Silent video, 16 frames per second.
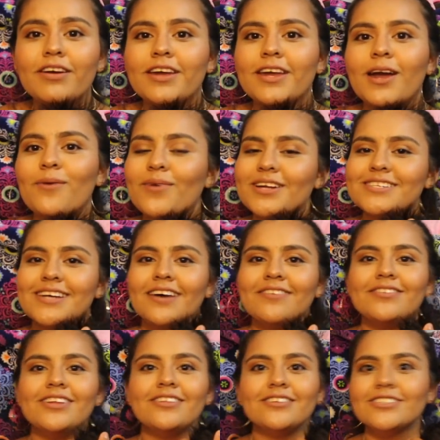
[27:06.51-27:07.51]
I can't wait to
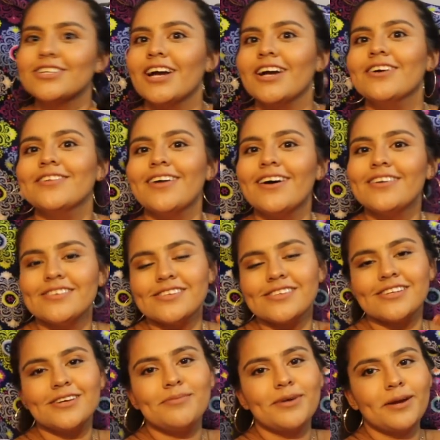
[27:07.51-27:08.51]
have another child,
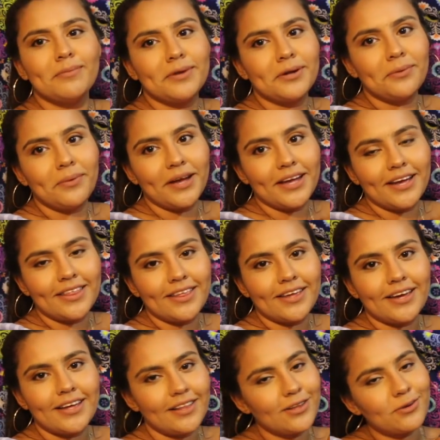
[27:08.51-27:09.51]
honestly, but I'm gonna wait, I
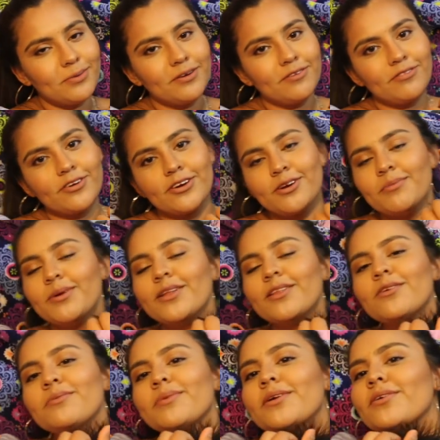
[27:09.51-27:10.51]
think, a little bit for her to be a
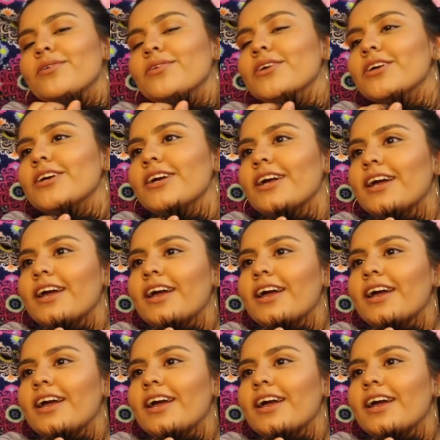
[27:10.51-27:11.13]
little bit older.